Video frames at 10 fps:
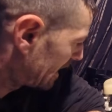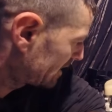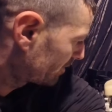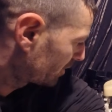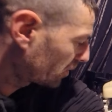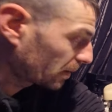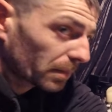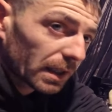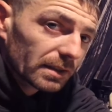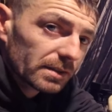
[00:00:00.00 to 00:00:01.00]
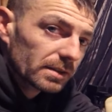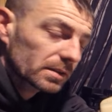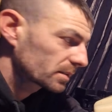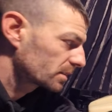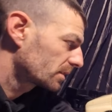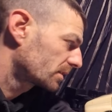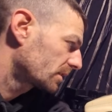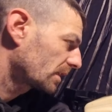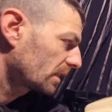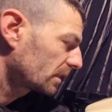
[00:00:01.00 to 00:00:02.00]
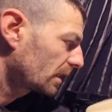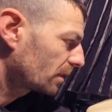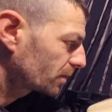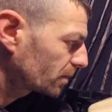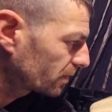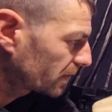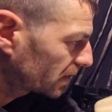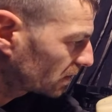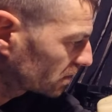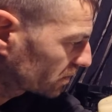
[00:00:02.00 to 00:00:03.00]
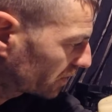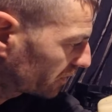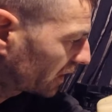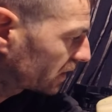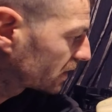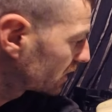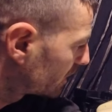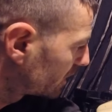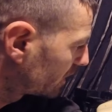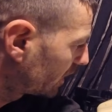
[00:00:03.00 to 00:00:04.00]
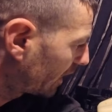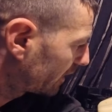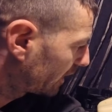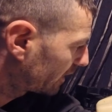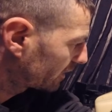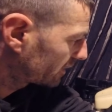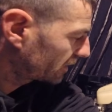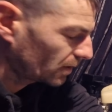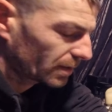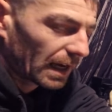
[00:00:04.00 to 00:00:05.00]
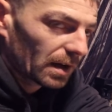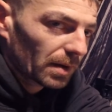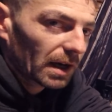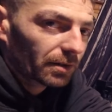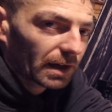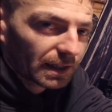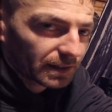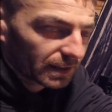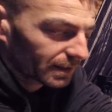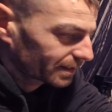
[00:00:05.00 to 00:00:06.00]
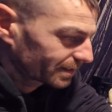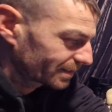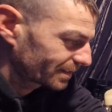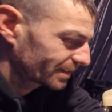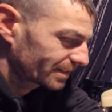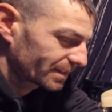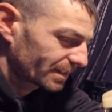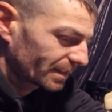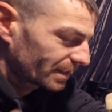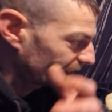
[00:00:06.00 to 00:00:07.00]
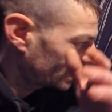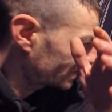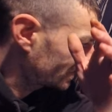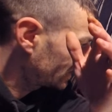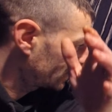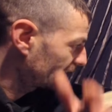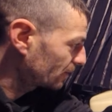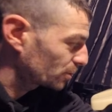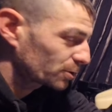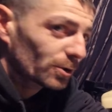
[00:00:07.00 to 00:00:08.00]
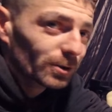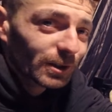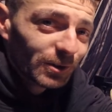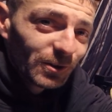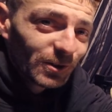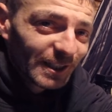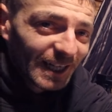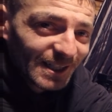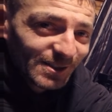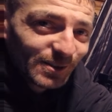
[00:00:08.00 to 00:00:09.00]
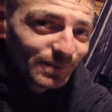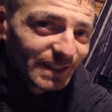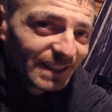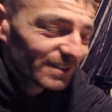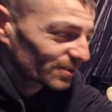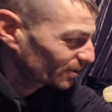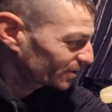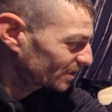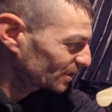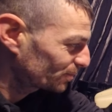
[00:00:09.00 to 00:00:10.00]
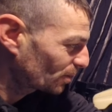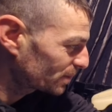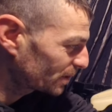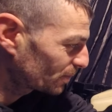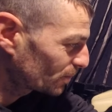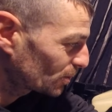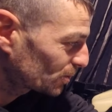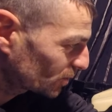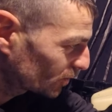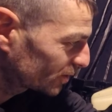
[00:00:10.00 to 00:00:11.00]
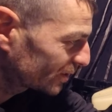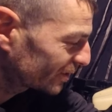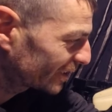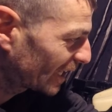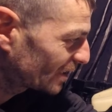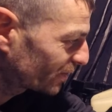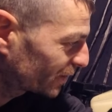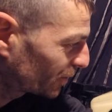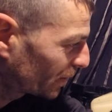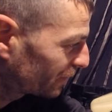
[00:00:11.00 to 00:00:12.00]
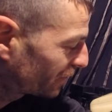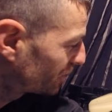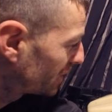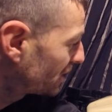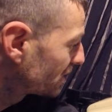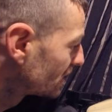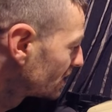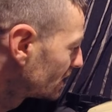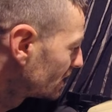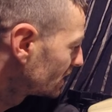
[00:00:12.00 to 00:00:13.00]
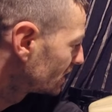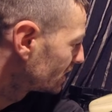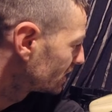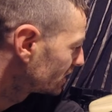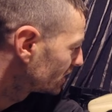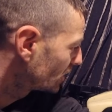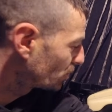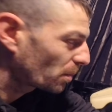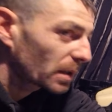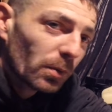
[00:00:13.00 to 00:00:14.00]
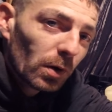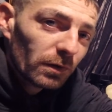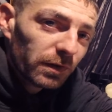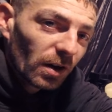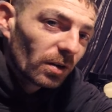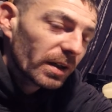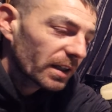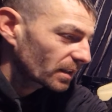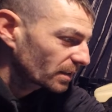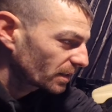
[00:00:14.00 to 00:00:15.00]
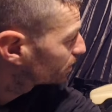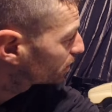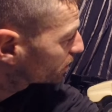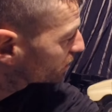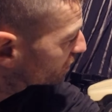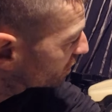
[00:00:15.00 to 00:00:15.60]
as I'm doing bits, I'll do the videos with you and then you'll get a better idea. Like I say, I'm just totally unorganised at the minute, so this is probably the most unorganised video I've ever made. You probably won't follow it, but